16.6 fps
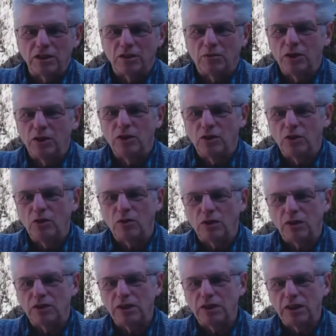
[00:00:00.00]
It's something to
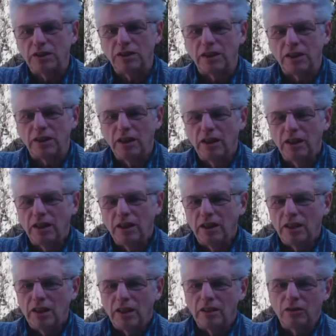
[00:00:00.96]
do on a Saturday.
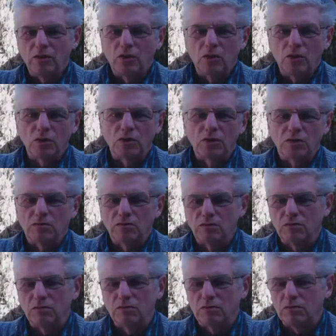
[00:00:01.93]
And of course,
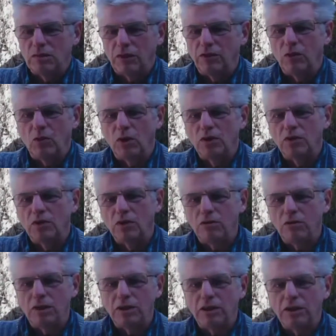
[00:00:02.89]
if you
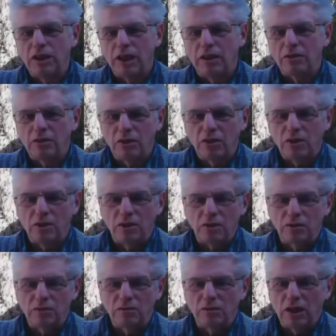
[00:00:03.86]
want, you're in town, you
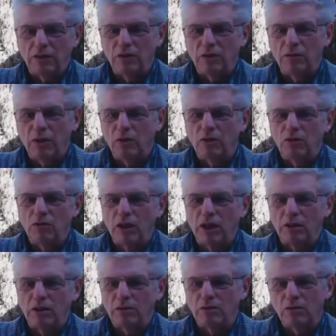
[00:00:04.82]
can have a poke
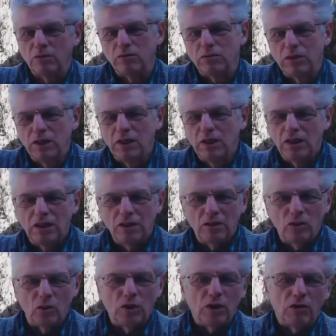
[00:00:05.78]
around,
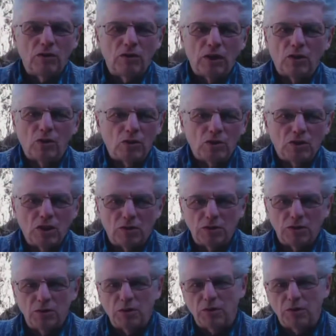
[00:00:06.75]
look in the record shops.